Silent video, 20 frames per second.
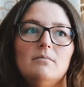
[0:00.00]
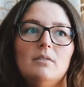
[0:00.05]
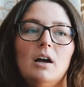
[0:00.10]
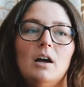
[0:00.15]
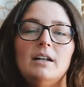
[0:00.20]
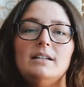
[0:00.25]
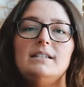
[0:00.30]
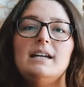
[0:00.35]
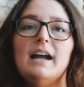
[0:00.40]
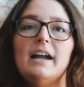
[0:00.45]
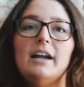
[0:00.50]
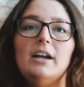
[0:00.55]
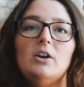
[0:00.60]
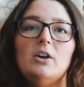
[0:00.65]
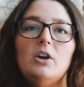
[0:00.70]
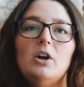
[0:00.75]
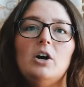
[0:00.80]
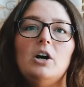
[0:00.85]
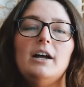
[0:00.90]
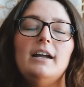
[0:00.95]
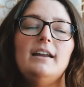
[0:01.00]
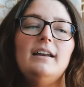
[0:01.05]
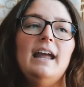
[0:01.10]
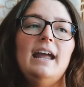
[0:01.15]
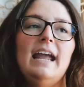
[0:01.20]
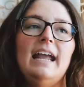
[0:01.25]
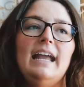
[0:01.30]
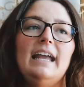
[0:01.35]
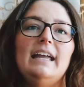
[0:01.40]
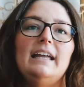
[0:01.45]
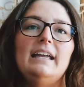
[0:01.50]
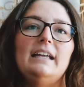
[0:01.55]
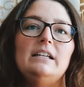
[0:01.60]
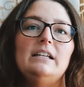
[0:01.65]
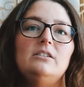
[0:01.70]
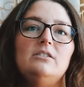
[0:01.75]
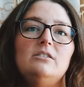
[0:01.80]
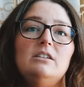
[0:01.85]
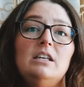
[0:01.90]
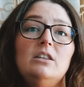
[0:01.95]
Untie your knot
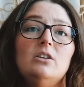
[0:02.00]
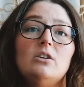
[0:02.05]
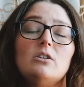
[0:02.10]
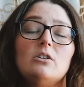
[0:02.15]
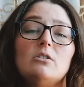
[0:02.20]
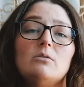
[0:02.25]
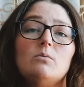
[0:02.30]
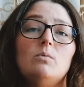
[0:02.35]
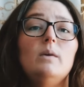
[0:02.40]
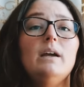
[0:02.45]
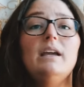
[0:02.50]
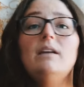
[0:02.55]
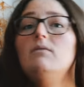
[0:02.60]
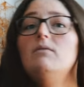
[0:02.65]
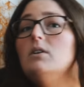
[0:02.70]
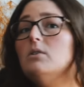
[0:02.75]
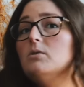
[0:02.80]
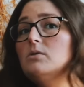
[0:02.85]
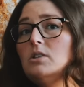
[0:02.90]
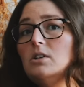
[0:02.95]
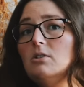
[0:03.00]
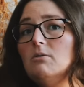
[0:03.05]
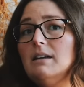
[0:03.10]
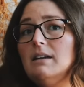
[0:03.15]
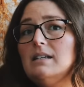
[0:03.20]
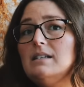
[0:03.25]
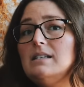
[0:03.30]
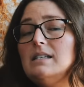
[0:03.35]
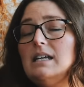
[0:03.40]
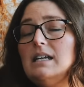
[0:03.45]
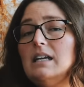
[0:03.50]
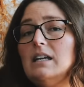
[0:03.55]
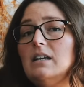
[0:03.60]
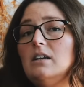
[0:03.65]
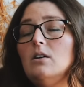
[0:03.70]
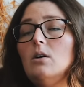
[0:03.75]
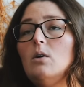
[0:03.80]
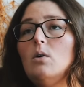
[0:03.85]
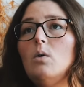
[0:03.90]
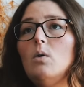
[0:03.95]
and either weave those two ends
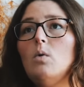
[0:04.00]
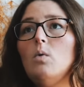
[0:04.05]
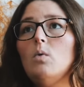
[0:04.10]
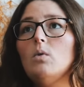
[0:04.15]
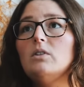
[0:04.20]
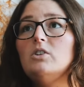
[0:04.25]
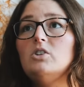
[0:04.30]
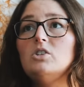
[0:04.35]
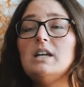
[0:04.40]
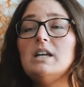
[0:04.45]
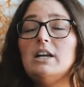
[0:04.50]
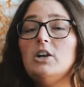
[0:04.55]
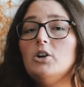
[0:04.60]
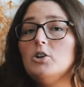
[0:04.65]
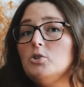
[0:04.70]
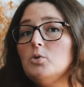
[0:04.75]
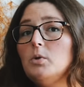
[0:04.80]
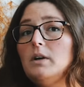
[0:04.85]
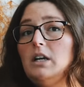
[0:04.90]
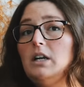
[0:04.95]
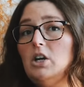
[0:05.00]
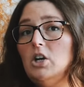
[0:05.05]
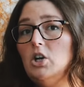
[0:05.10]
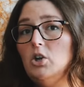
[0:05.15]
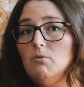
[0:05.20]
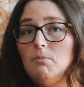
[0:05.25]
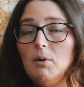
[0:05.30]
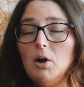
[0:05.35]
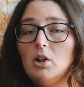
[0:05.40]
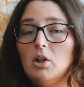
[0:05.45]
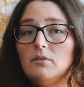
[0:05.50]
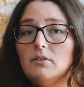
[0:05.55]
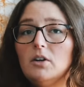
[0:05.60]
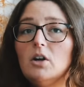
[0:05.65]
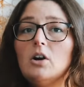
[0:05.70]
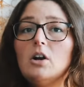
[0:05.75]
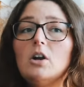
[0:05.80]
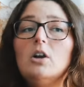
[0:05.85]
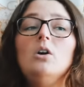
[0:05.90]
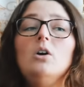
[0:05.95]
in, or just like you're joining a new ball of
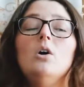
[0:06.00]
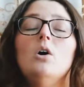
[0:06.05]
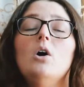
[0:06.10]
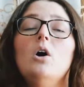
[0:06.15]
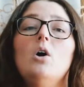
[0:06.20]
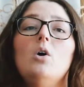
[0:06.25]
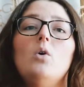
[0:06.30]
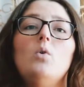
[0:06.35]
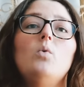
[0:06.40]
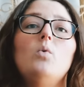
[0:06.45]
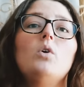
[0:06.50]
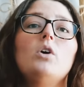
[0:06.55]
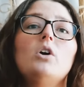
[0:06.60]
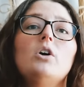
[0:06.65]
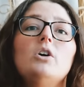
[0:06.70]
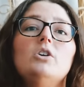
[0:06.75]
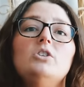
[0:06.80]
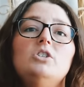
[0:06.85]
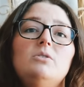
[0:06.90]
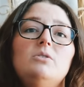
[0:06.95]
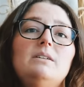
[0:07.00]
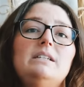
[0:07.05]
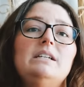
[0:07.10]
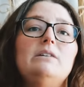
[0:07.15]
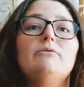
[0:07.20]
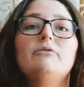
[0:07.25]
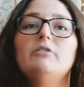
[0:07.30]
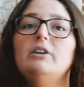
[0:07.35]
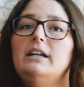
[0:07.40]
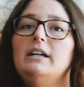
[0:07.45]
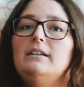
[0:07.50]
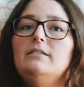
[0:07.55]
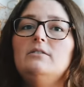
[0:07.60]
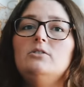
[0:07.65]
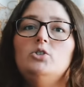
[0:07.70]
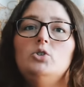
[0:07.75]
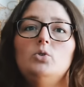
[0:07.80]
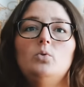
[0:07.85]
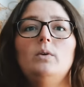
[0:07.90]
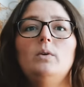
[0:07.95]
yarn, or do a different
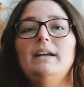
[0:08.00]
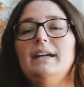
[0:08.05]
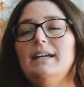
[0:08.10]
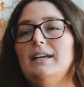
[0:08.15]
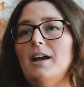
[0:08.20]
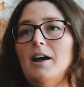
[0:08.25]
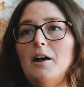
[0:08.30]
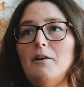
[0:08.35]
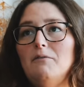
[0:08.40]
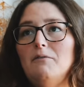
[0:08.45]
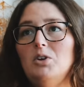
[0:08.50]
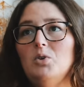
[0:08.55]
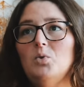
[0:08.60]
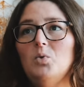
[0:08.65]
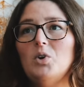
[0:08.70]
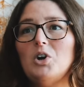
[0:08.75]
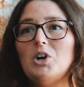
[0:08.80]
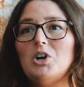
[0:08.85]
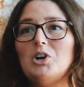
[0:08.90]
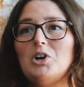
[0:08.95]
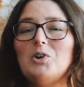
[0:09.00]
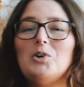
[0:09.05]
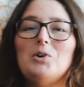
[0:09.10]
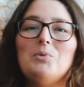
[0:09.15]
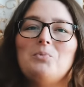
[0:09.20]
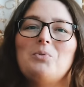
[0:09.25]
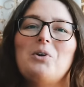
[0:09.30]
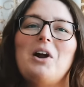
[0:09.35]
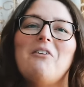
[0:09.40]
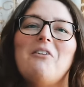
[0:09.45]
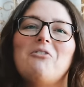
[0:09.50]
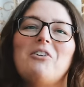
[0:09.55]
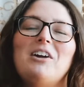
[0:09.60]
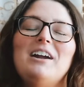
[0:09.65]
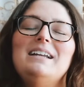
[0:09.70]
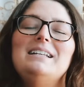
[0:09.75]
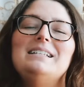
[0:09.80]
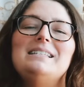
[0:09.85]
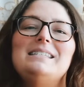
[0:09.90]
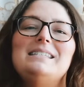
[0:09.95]
join of your
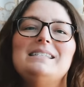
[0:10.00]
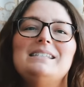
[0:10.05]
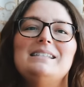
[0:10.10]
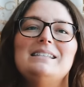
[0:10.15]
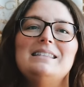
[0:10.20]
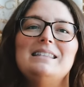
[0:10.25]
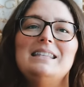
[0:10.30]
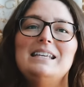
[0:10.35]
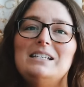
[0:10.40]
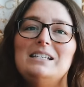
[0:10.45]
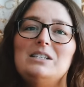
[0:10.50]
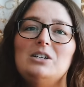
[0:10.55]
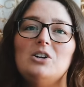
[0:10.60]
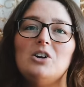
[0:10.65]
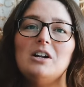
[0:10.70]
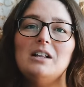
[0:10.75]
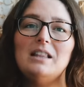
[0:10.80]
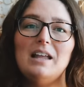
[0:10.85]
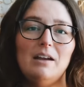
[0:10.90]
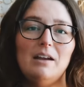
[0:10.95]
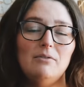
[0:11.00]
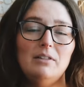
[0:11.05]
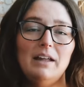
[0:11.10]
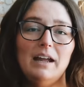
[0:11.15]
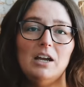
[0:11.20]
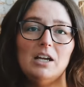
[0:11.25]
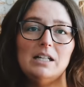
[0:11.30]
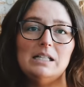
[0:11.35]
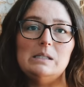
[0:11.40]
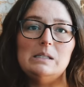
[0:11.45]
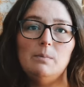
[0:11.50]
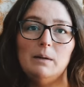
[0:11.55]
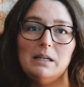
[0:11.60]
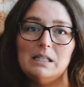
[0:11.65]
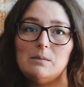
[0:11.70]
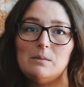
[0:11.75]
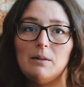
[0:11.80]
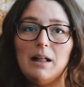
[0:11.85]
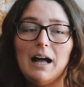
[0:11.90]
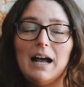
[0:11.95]
preference. This yarn, thankfully, I could spit
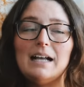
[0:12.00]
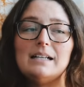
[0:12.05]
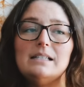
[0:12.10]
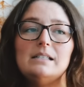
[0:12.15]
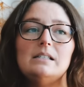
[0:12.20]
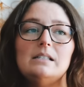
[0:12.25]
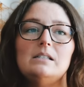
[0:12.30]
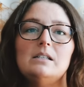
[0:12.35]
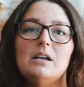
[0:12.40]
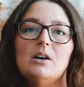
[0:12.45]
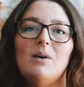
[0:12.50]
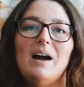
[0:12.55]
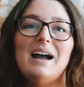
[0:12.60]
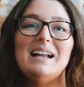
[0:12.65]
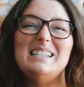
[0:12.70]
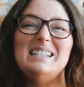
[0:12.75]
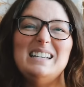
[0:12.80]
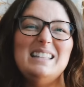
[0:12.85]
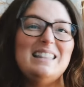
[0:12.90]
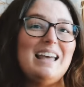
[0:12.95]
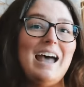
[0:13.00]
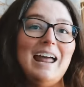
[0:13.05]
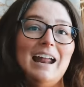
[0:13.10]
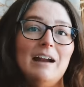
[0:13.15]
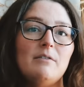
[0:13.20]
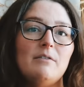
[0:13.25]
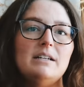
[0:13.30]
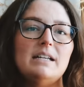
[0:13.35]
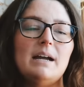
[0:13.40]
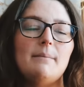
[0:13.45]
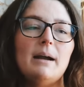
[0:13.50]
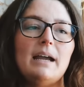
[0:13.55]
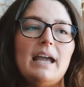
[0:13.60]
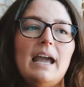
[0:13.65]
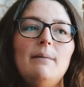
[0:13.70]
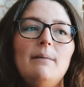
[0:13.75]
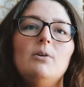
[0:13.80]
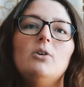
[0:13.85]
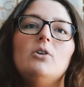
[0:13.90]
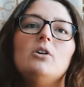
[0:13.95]
splice, so I did that every time I
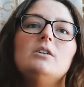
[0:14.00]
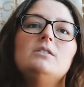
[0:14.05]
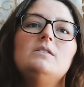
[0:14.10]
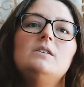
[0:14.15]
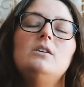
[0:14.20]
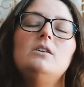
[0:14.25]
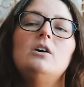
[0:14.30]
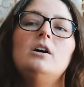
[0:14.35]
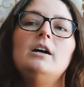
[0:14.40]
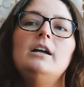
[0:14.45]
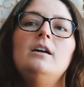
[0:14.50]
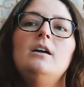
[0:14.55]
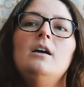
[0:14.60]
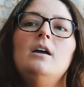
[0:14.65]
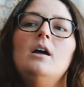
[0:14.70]
came across a knot.